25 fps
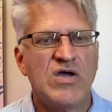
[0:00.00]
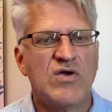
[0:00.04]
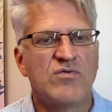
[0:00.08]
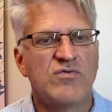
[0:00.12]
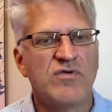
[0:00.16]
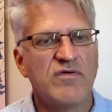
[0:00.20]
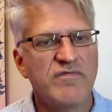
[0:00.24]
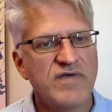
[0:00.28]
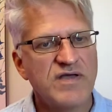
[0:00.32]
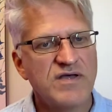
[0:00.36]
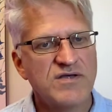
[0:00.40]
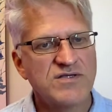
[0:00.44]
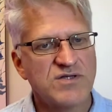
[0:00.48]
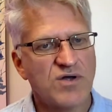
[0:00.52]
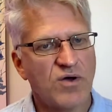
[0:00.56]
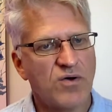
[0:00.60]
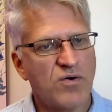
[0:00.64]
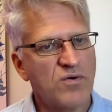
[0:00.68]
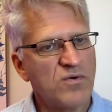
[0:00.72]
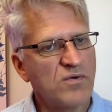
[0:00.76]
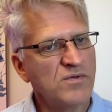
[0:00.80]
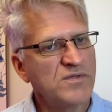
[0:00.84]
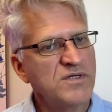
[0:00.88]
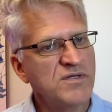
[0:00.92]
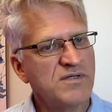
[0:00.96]
reveals a
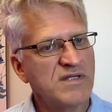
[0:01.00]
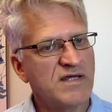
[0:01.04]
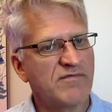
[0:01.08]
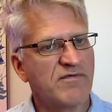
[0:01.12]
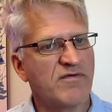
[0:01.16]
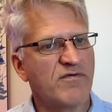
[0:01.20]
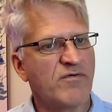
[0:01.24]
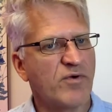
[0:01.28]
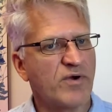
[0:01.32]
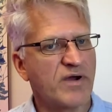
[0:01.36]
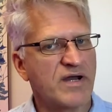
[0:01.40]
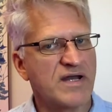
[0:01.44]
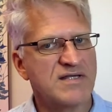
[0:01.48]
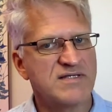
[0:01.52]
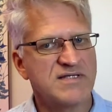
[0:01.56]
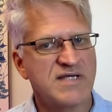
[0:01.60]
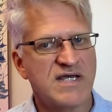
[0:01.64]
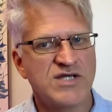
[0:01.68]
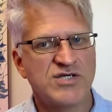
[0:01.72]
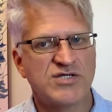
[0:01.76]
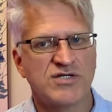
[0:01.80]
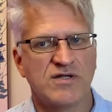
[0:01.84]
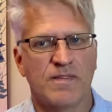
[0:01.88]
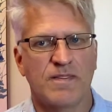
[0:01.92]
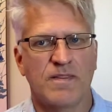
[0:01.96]
whole new level of
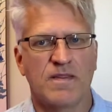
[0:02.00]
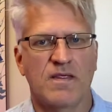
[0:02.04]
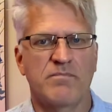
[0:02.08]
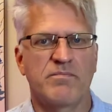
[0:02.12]
organization